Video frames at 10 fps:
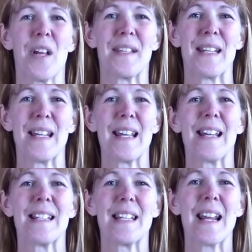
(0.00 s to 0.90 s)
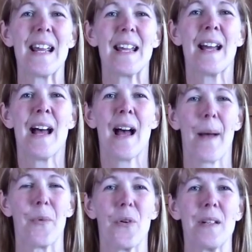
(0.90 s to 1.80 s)
Jessie, and today
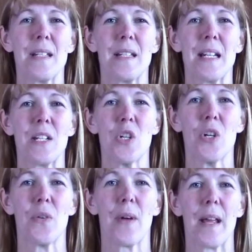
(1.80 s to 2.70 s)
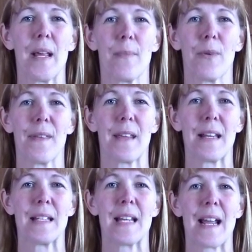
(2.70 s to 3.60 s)
I'm going to teach you a
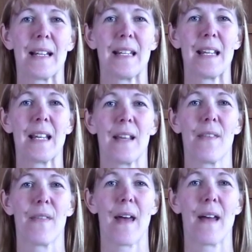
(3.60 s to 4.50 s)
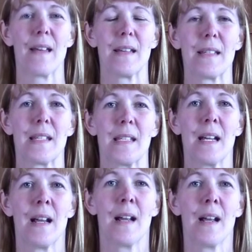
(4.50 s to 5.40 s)
breathing technique that is
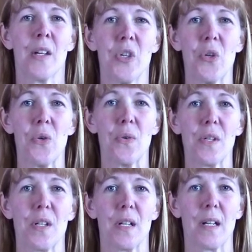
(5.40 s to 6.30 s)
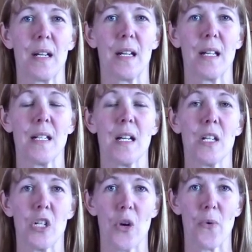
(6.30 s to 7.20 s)
used
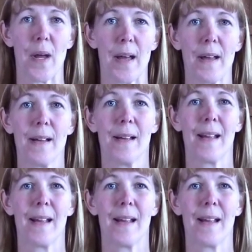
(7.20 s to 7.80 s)
in yoga.